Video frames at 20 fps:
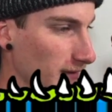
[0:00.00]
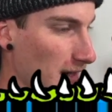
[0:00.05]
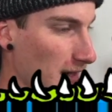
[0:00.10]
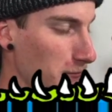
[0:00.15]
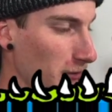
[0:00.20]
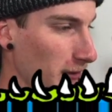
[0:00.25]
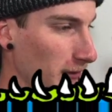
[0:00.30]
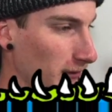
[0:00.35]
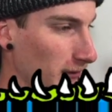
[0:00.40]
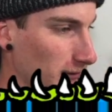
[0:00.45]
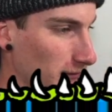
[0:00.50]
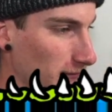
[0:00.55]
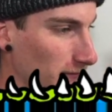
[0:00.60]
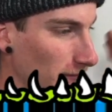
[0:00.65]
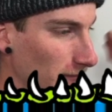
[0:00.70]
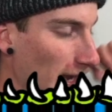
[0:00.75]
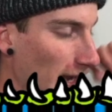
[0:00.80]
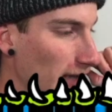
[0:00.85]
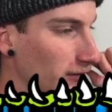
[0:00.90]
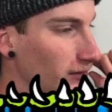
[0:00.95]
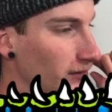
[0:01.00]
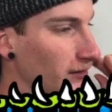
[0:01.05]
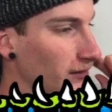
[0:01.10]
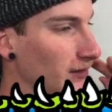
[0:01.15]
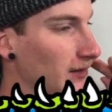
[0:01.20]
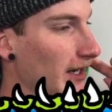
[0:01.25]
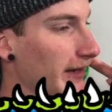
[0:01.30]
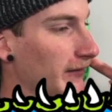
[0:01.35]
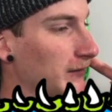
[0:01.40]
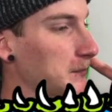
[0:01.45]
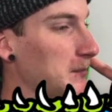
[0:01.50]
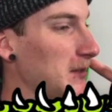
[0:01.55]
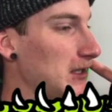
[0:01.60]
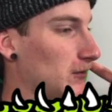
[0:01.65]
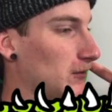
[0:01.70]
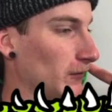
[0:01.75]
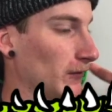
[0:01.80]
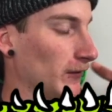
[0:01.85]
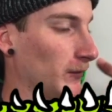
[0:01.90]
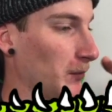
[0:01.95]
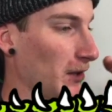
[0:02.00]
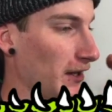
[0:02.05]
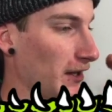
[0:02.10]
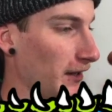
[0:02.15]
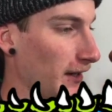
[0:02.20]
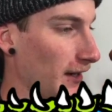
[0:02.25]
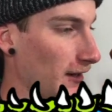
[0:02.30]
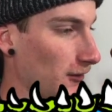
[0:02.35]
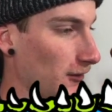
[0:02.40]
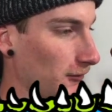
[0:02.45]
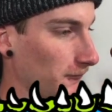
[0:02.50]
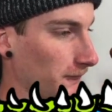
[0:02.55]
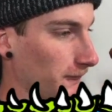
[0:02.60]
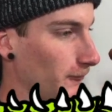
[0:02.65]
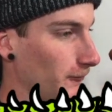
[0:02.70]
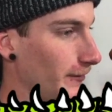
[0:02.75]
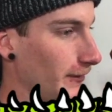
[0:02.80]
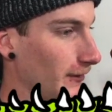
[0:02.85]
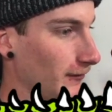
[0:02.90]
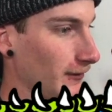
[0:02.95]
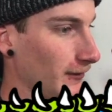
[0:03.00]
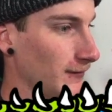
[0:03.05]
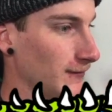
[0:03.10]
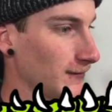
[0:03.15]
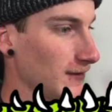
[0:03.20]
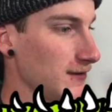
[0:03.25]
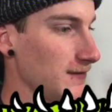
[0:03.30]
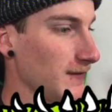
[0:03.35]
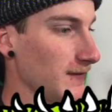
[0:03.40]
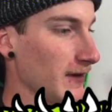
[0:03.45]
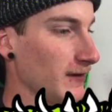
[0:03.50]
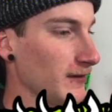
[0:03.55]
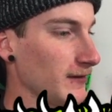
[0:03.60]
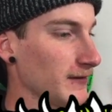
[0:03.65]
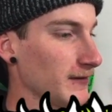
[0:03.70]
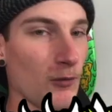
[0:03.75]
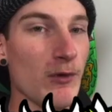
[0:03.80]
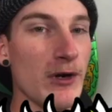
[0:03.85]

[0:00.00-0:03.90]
I'm like actually kind of speechless by how freaking insane that is.